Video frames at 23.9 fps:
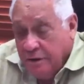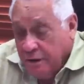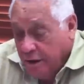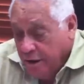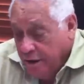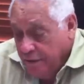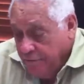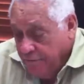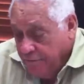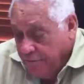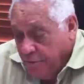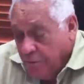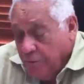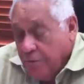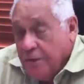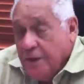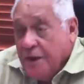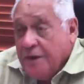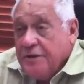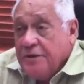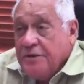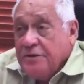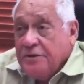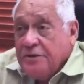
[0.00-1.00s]
I have found
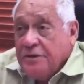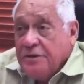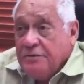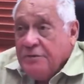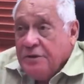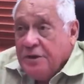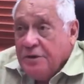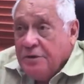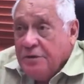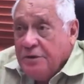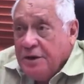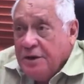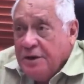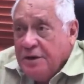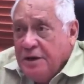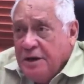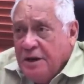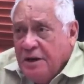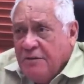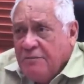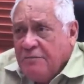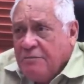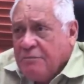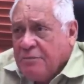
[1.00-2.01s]
that it's given a great
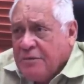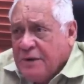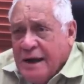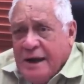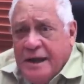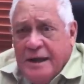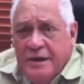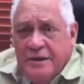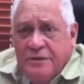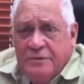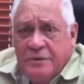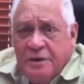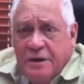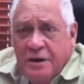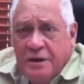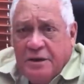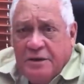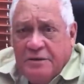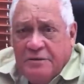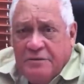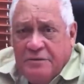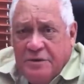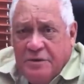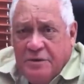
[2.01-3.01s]
deal of pride to a
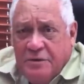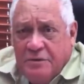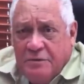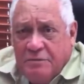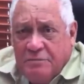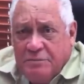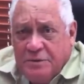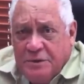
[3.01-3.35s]
lot of young